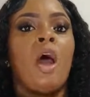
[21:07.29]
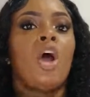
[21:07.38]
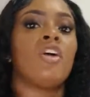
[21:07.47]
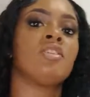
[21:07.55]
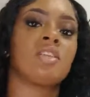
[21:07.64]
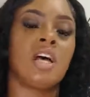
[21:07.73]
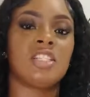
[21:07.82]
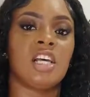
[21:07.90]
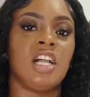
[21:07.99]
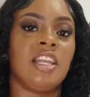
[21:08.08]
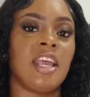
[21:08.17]

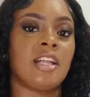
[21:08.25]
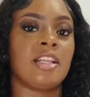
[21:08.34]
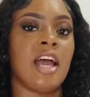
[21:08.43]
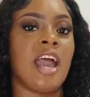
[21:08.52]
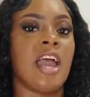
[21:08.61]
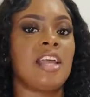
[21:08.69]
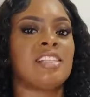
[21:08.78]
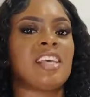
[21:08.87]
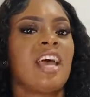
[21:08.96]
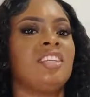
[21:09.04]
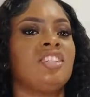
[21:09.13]
horizontal necklines
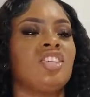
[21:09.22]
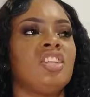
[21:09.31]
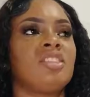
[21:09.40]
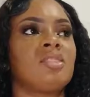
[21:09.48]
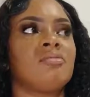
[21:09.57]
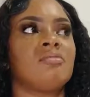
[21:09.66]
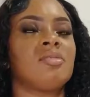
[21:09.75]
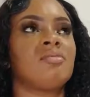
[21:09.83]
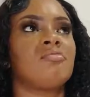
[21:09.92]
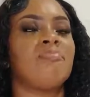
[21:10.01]
and it's just